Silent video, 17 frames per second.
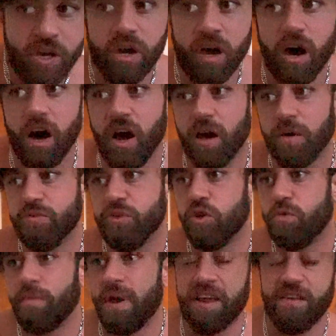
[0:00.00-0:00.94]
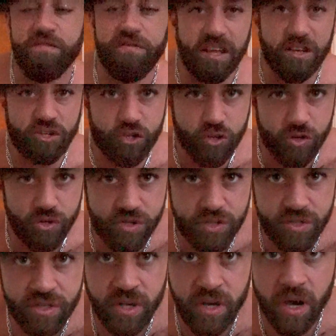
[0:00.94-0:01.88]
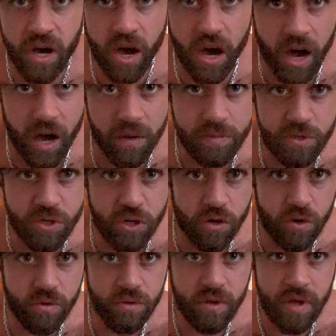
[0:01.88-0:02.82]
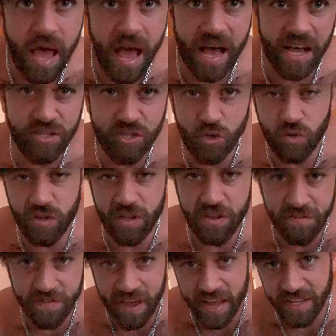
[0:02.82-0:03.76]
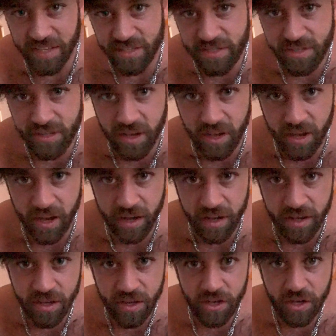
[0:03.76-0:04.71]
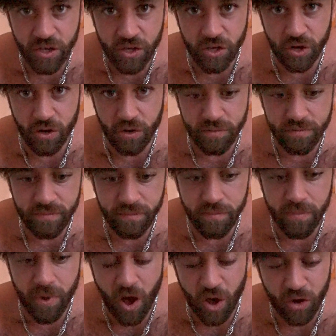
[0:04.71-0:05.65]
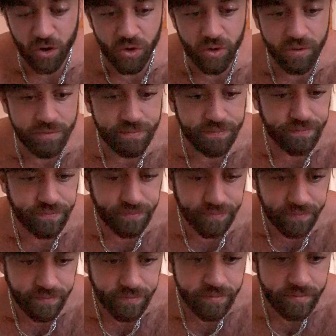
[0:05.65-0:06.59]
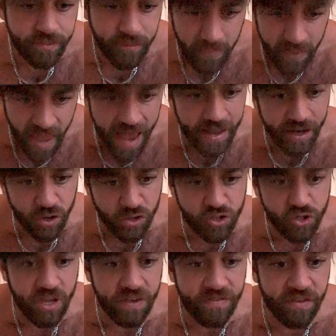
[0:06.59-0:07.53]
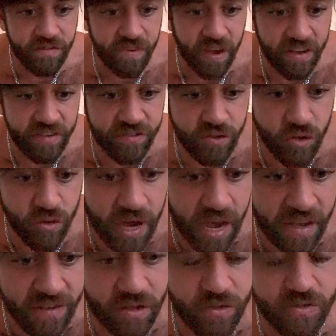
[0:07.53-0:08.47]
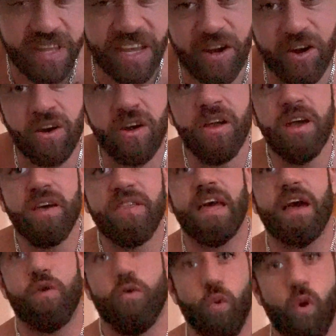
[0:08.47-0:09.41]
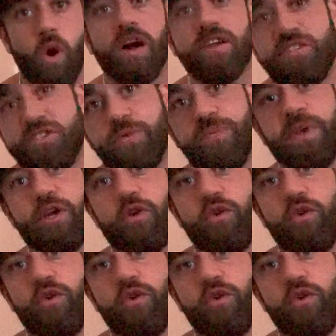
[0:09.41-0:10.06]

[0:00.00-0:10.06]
you know, my adventures, you know, as an OnlyFans, you know, model, and also give advice to you guys out there that want to be an